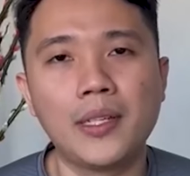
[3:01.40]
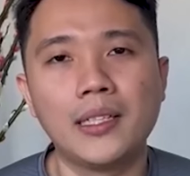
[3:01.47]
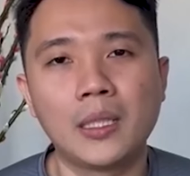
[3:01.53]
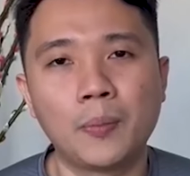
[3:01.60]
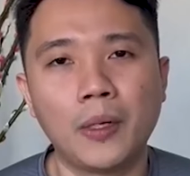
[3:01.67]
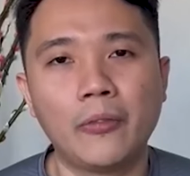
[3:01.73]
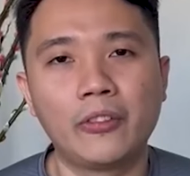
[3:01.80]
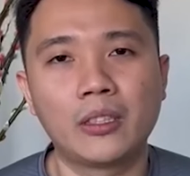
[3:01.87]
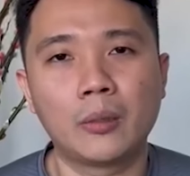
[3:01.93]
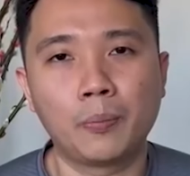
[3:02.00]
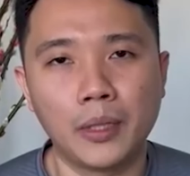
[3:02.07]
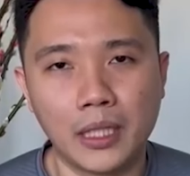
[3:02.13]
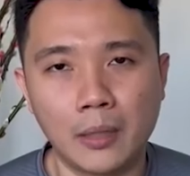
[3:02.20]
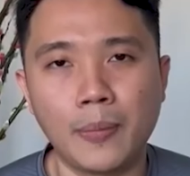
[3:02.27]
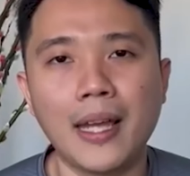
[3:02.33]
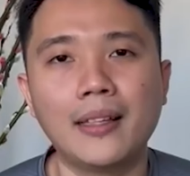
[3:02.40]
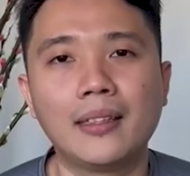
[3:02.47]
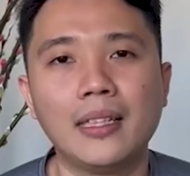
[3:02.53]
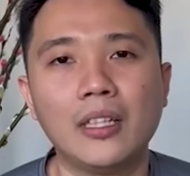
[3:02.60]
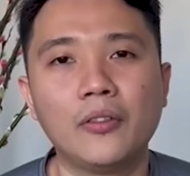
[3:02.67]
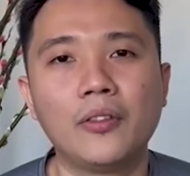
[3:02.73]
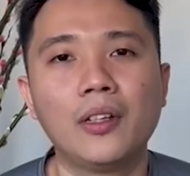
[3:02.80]
His
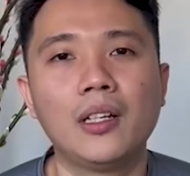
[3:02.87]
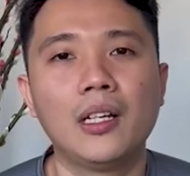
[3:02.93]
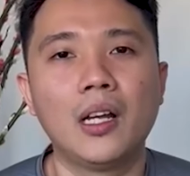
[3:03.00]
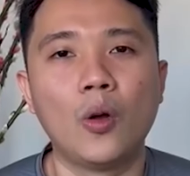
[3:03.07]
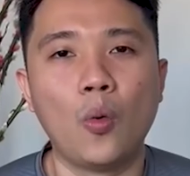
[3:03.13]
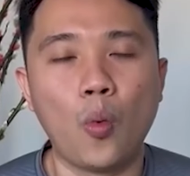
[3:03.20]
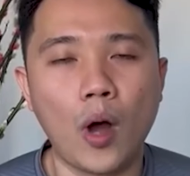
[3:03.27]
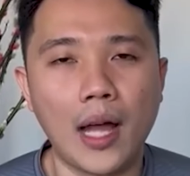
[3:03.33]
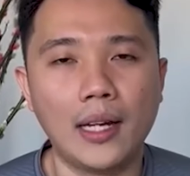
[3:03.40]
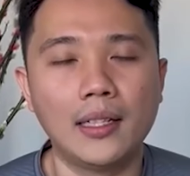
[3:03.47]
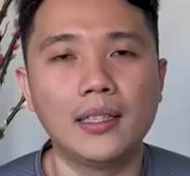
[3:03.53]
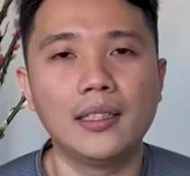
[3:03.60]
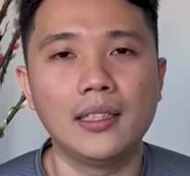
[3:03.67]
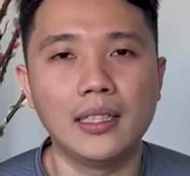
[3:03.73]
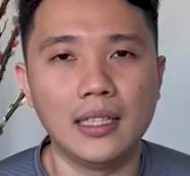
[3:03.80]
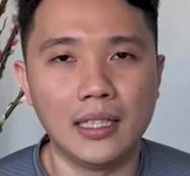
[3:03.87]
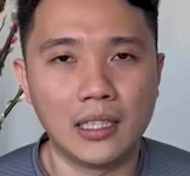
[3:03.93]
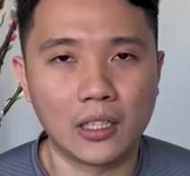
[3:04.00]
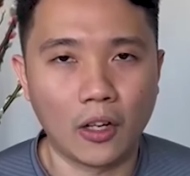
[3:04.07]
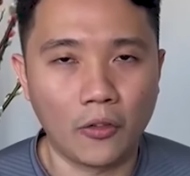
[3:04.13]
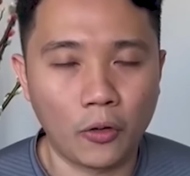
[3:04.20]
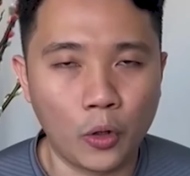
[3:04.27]
perspective of what
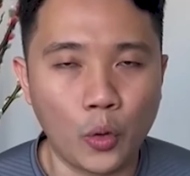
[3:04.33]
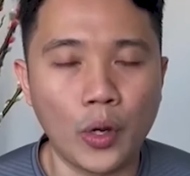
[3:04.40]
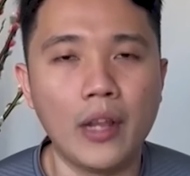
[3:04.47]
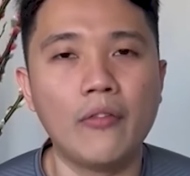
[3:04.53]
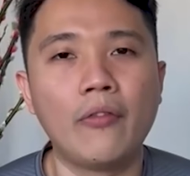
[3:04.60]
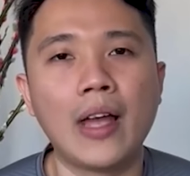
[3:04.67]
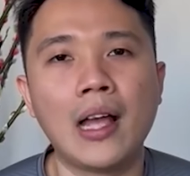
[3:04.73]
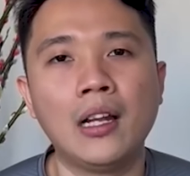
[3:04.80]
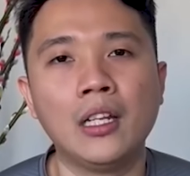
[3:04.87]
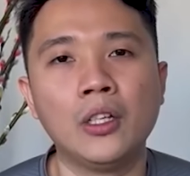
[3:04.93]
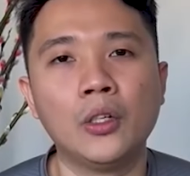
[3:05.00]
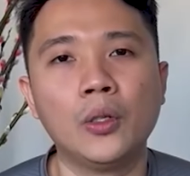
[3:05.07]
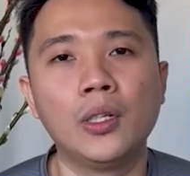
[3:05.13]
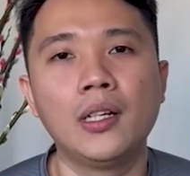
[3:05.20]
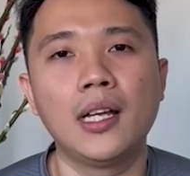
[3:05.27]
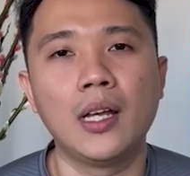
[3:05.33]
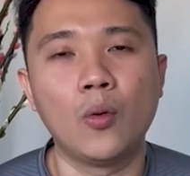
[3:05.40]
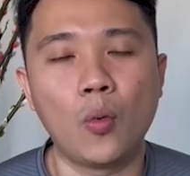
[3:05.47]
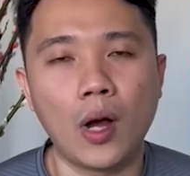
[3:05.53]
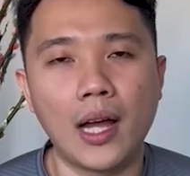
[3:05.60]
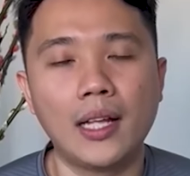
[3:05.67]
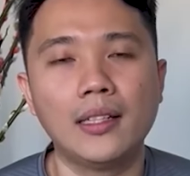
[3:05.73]
is of great value and
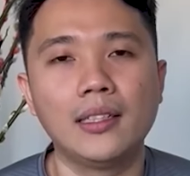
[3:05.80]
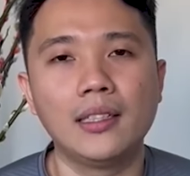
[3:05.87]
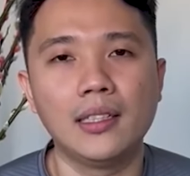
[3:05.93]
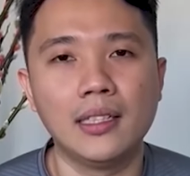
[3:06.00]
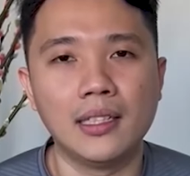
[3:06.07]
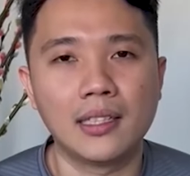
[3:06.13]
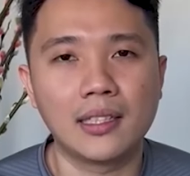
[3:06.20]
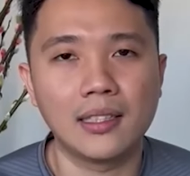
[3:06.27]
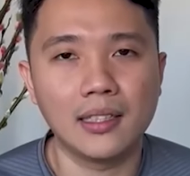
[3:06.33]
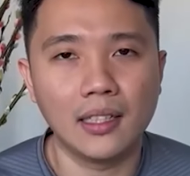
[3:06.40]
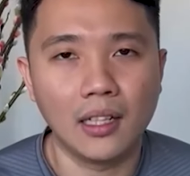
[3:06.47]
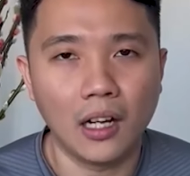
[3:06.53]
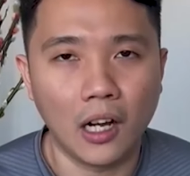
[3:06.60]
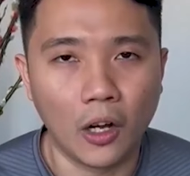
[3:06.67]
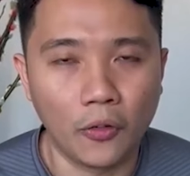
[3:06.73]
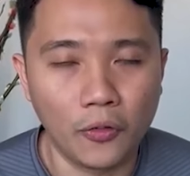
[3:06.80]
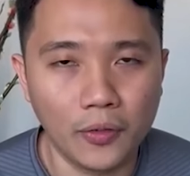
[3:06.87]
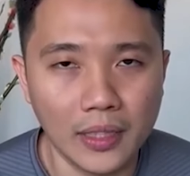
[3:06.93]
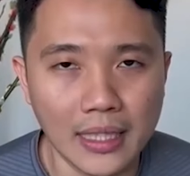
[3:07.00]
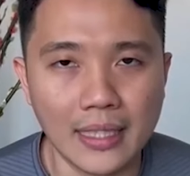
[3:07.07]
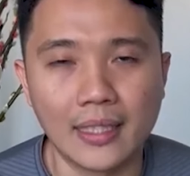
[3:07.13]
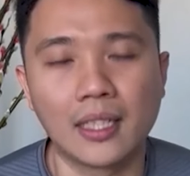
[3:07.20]
what is of
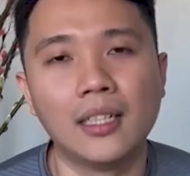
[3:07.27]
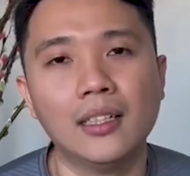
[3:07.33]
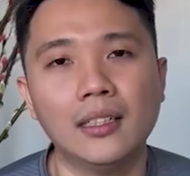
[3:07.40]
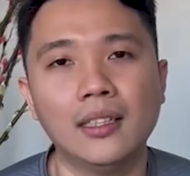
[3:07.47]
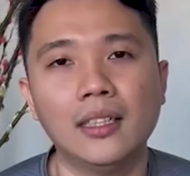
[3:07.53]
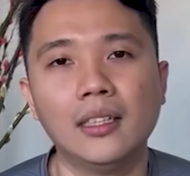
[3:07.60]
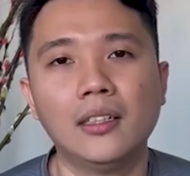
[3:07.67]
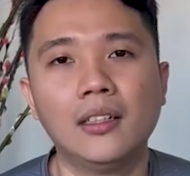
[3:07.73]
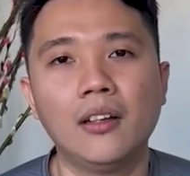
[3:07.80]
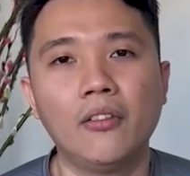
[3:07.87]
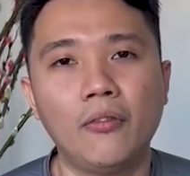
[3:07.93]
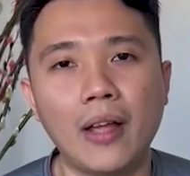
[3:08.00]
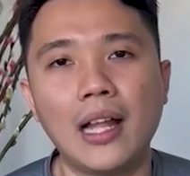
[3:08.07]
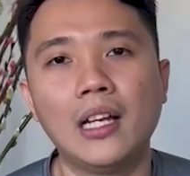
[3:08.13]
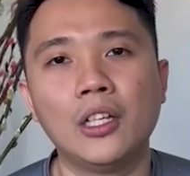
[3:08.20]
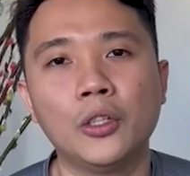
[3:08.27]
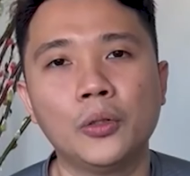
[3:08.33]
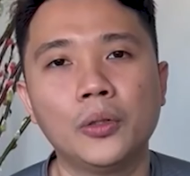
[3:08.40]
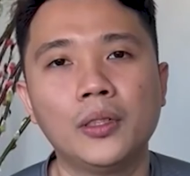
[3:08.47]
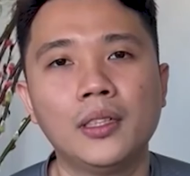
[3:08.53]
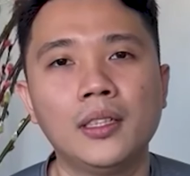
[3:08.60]
eternal value.